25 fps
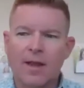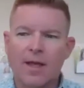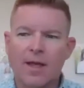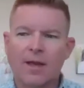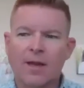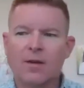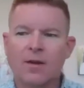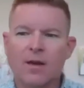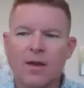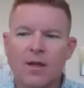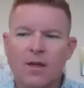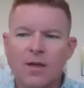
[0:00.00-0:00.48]

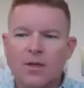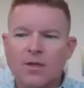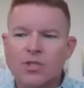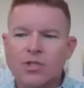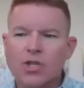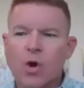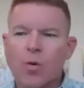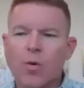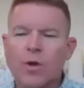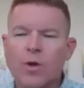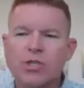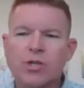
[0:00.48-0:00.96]
And
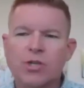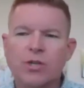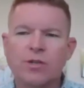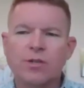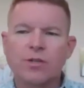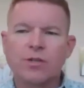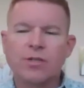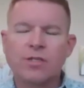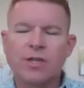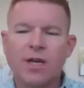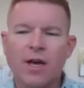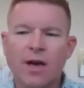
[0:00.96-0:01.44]
so we
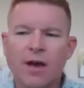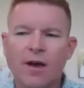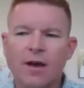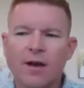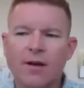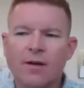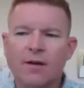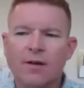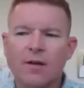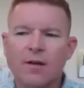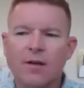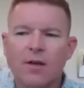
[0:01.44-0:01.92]
shouldn't
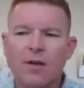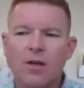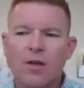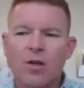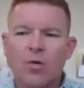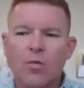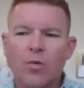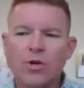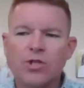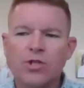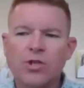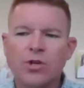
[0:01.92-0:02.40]

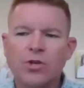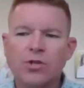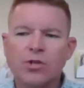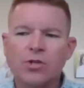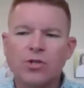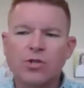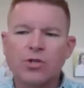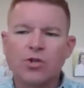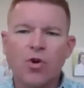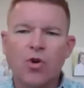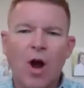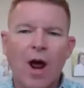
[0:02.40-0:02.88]

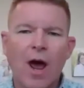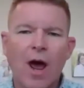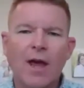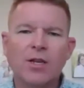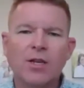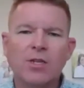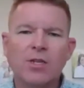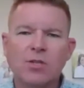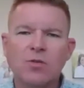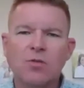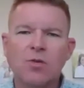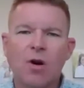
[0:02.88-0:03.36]
try
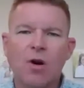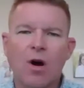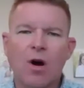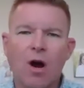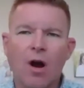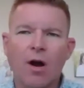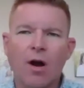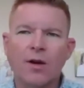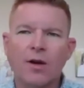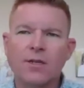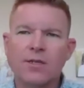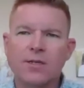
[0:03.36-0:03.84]
too
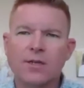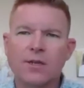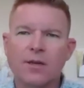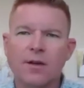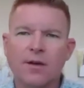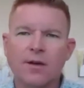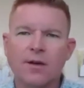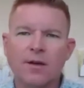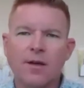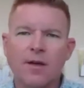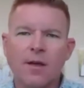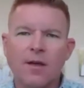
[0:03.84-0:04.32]
hard
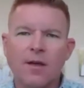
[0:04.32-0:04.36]
to